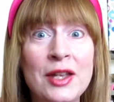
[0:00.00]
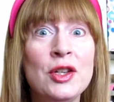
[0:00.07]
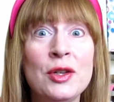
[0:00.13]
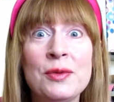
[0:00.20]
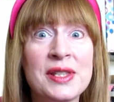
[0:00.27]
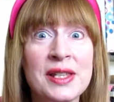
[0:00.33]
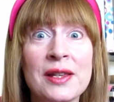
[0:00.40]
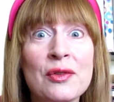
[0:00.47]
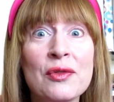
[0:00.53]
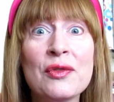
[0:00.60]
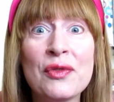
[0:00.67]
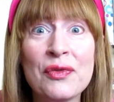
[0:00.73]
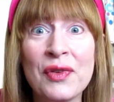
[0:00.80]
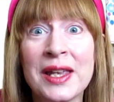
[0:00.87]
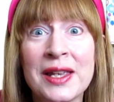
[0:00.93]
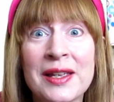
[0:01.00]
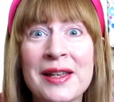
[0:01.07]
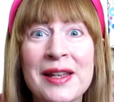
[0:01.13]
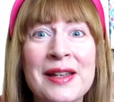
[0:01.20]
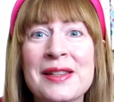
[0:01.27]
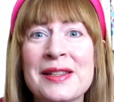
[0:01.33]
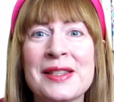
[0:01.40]
using
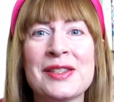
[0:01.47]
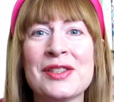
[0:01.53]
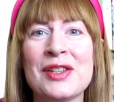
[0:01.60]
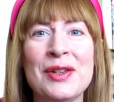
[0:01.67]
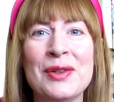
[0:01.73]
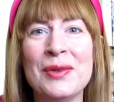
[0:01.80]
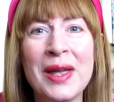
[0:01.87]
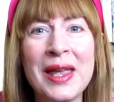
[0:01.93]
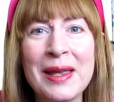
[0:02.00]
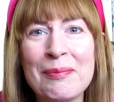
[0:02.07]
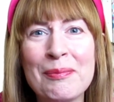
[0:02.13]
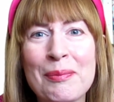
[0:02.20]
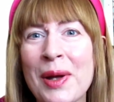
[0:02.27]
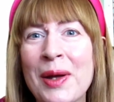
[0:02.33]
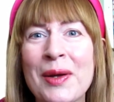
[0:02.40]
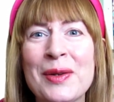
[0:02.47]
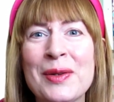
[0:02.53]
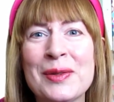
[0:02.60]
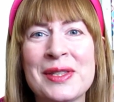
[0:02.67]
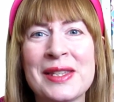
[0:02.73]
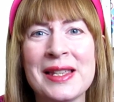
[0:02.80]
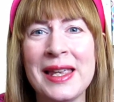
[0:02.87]
fingers to
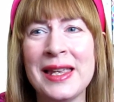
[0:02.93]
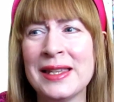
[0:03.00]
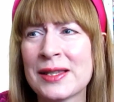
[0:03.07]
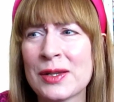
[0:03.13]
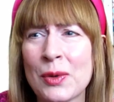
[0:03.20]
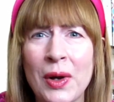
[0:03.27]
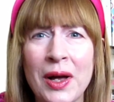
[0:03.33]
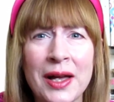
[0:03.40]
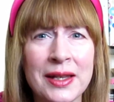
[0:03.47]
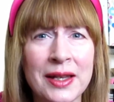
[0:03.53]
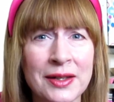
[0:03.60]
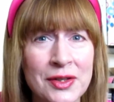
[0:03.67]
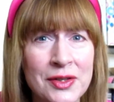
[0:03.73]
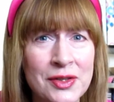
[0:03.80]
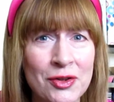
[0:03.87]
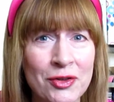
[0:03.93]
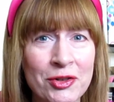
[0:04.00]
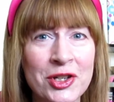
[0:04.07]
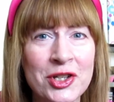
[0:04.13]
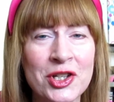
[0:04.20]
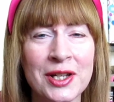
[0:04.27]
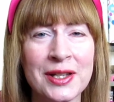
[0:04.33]
input is quite an
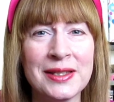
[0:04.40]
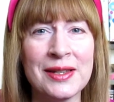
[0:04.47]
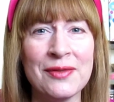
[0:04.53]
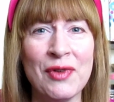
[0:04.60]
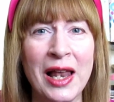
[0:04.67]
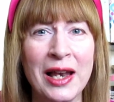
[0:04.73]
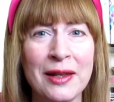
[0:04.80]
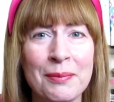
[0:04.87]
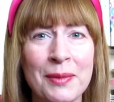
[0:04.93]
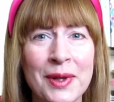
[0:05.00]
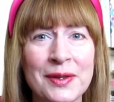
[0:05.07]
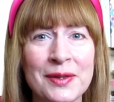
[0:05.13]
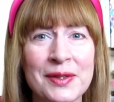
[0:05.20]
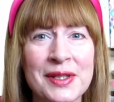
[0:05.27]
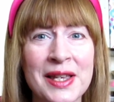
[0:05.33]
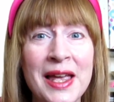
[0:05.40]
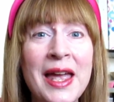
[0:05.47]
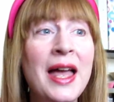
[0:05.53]
astonishing development.